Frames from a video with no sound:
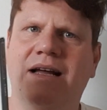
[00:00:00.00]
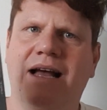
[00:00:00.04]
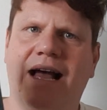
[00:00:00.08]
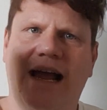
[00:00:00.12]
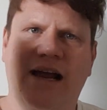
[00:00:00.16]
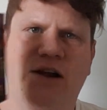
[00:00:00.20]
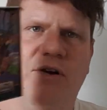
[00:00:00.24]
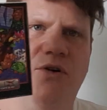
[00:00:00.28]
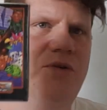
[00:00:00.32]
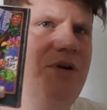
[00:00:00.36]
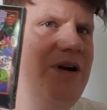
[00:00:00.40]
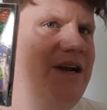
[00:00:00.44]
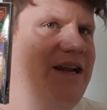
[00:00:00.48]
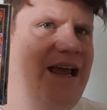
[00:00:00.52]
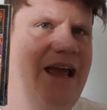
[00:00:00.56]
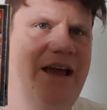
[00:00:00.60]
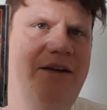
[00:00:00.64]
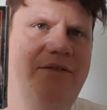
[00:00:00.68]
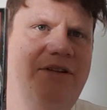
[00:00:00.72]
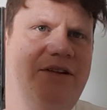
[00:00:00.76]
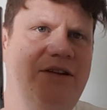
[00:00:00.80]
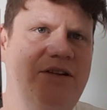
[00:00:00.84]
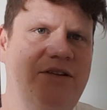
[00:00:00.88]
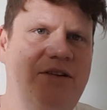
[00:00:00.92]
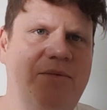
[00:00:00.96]
I already
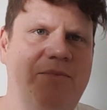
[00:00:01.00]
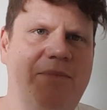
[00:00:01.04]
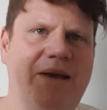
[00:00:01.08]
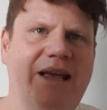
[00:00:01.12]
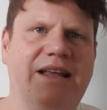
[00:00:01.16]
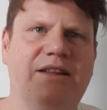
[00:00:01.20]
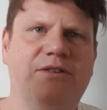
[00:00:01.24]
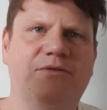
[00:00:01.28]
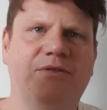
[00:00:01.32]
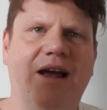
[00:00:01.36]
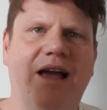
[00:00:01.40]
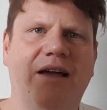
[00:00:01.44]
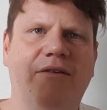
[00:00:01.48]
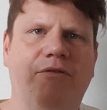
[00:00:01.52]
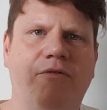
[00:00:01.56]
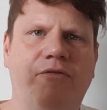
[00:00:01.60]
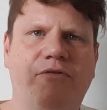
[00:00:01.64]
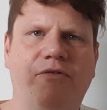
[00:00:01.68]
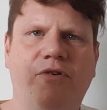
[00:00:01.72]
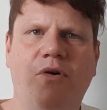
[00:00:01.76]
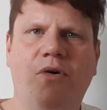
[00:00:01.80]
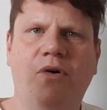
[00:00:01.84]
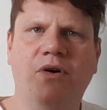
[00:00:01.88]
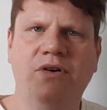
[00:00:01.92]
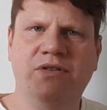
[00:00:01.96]
have it on the Mega Drive, of
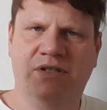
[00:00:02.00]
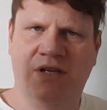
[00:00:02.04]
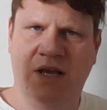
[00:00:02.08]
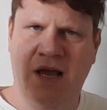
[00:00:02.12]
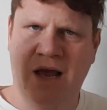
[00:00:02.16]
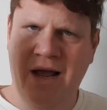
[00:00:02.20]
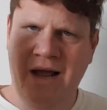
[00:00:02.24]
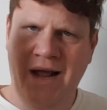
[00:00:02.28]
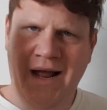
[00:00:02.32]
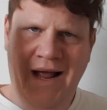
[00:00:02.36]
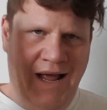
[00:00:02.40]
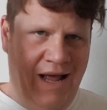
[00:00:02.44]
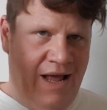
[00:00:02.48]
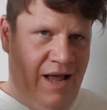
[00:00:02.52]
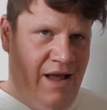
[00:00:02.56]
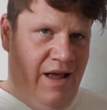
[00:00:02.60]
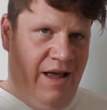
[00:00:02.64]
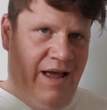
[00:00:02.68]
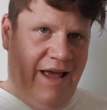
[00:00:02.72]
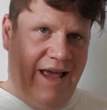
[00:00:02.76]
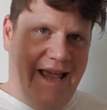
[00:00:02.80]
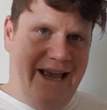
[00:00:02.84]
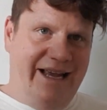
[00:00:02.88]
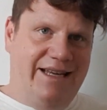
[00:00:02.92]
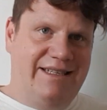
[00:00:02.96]
course.
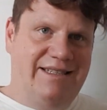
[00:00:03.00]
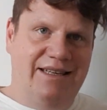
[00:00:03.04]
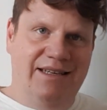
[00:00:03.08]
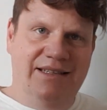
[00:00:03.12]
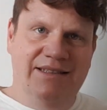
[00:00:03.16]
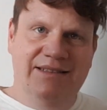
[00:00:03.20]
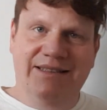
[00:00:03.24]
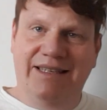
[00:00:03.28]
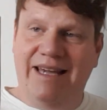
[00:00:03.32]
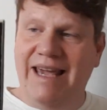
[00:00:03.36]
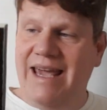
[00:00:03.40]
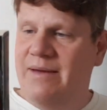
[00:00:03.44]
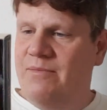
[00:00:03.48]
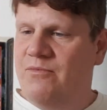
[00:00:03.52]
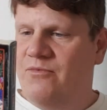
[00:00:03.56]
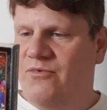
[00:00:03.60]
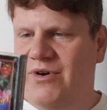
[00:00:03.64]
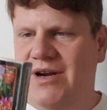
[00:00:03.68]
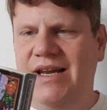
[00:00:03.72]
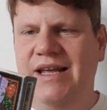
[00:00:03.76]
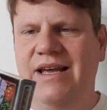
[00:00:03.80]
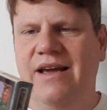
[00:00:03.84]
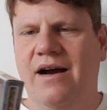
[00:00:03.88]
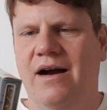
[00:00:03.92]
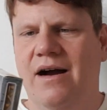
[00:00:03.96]
Excellent game,
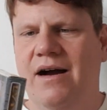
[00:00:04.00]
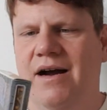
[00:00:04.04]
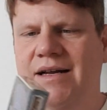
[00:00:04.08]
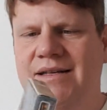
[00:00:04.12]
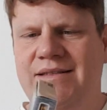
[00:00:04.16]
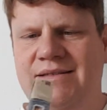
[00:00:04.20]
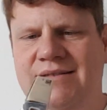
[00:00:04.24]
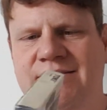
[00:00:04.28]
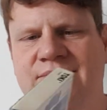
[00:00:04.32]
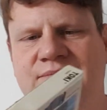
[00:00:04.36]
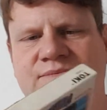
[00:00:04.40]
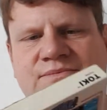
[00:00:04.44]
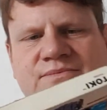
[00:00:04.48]
really hard.